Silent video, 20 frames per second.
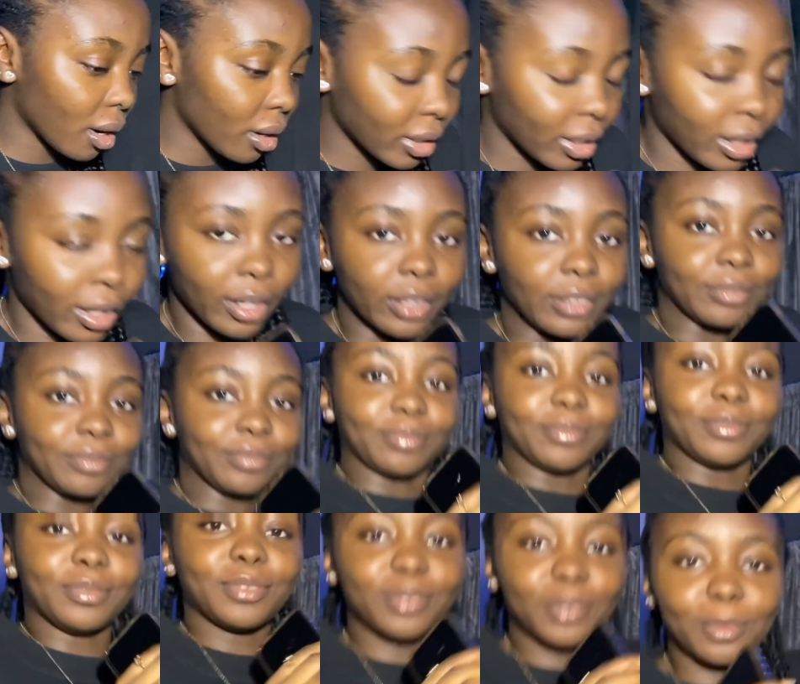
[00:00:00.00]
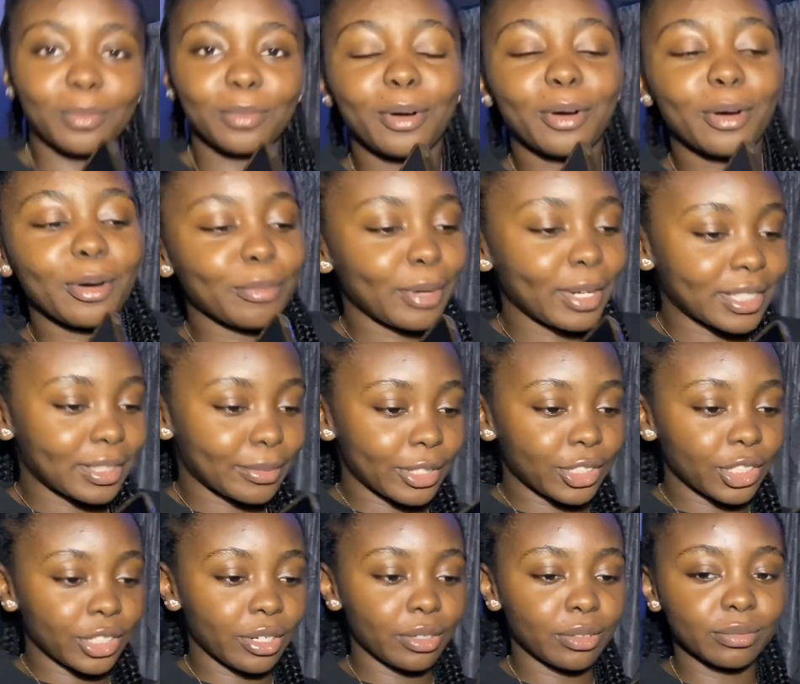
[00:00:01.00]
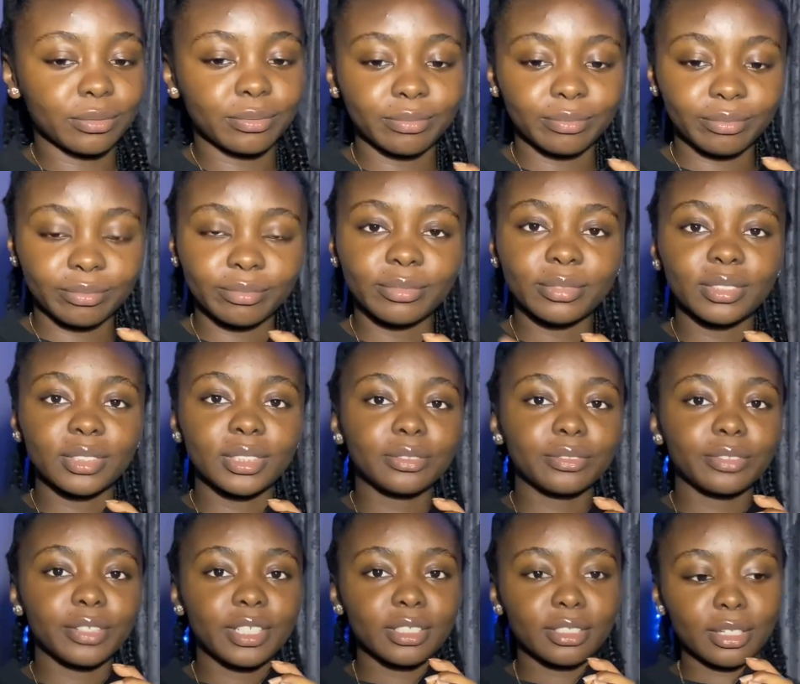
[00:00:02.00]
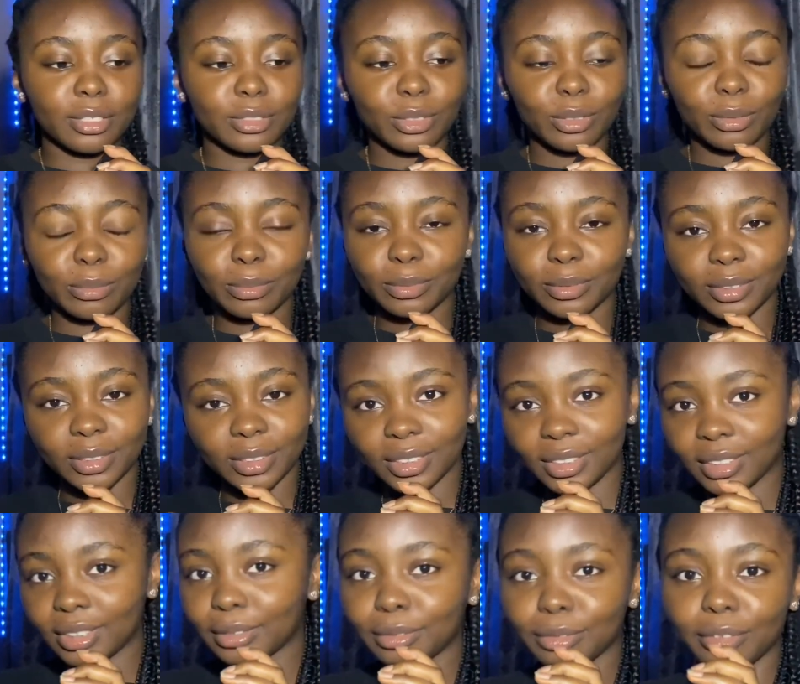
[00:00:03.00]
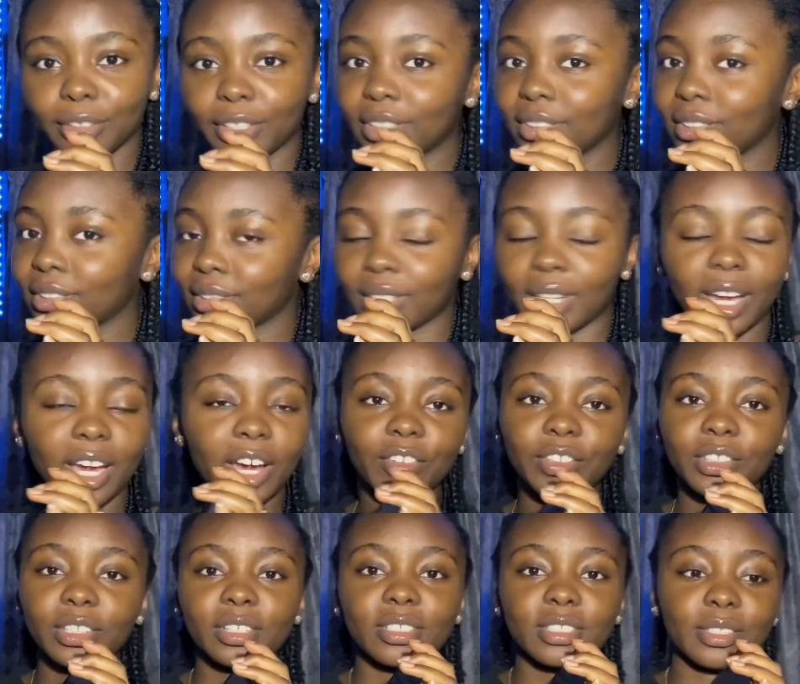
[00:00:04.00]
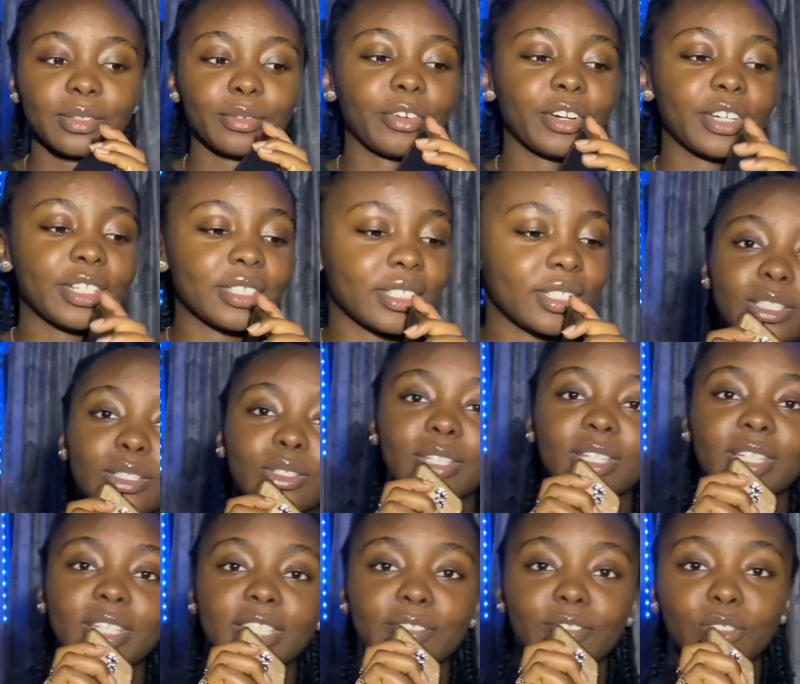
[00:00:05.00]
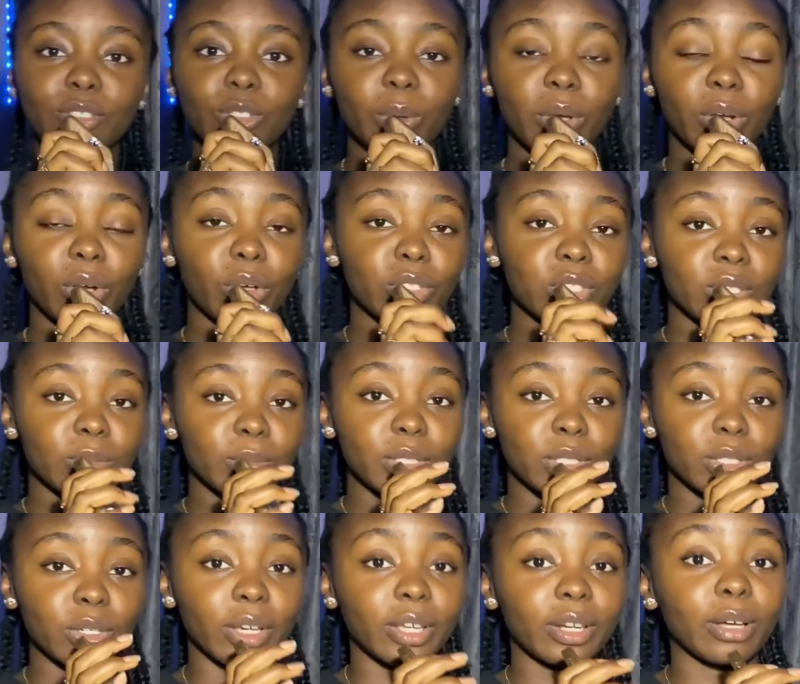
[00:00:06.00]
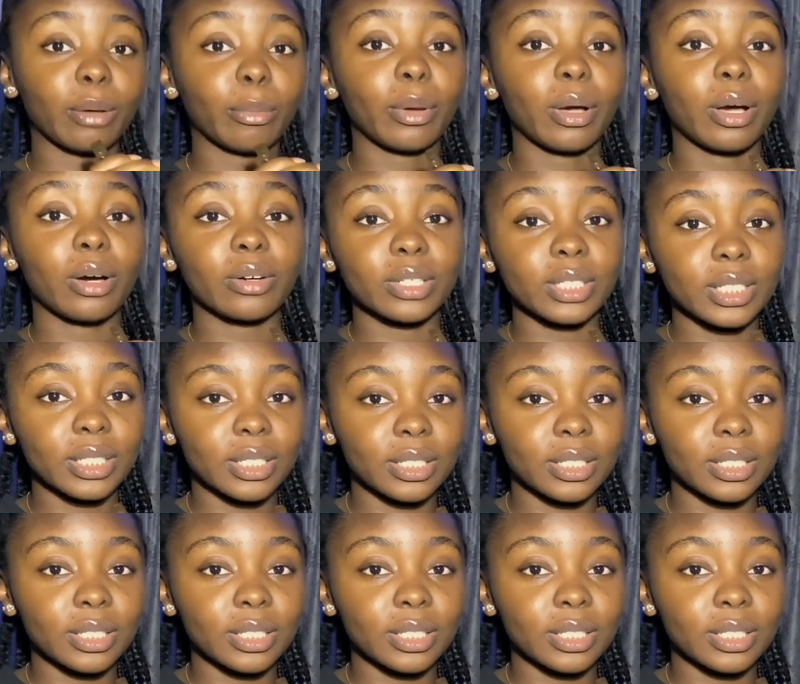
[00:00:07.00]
Okay, welcome back to my channel different setup different everything is different today's video we're going to be talking about